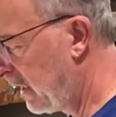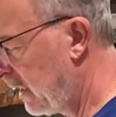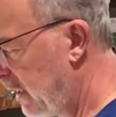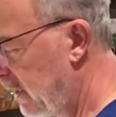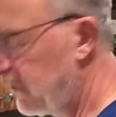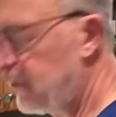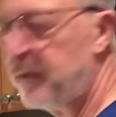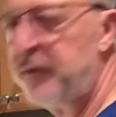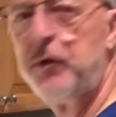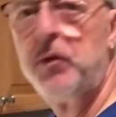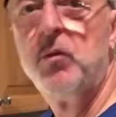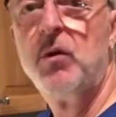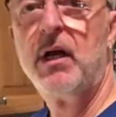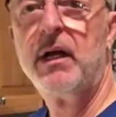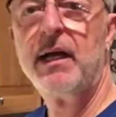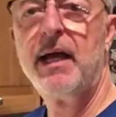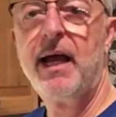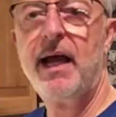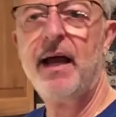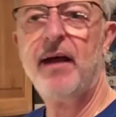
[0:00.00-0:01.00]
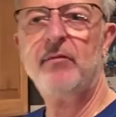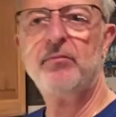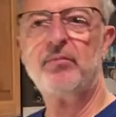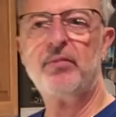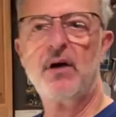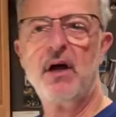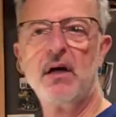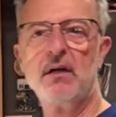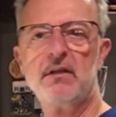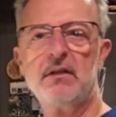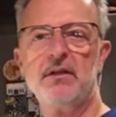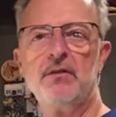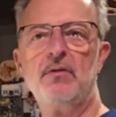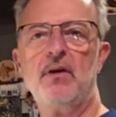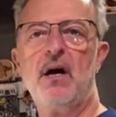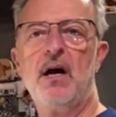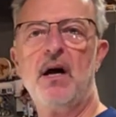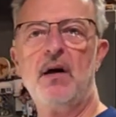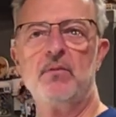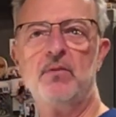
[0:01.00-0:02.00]
is if you want to have broccoli
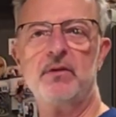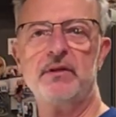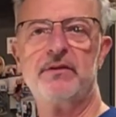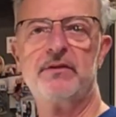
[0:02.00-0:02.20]
rabe with